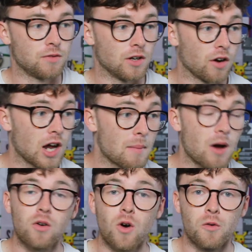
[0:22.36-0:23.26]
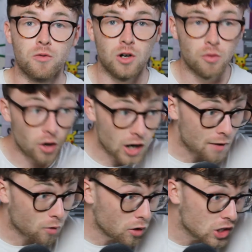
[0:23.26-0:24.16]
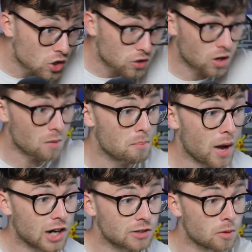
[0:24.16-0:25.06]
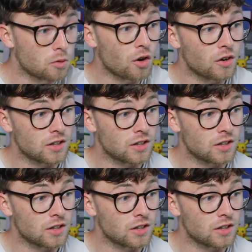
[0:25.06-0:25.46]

for you, right? I'm out going for a run. I've only just come back from a run.